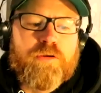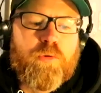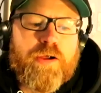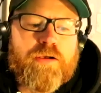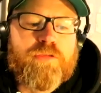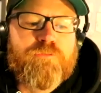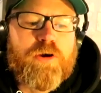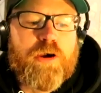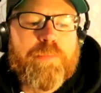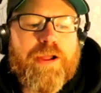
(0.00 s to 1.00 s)
quite as
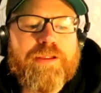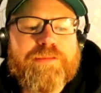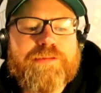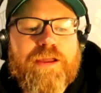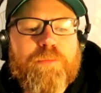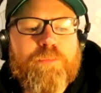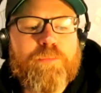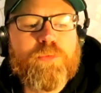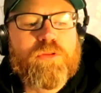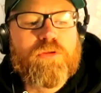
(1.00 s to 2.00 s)
far back in time as
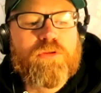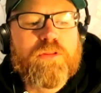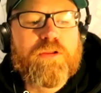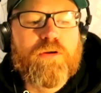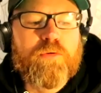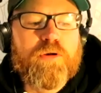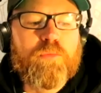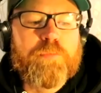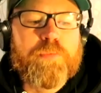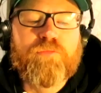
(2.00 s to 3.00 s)
we usually go on A
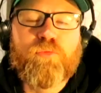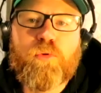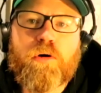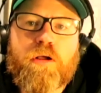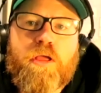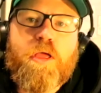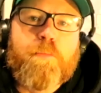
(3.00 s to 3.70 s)
Wee Bit of War,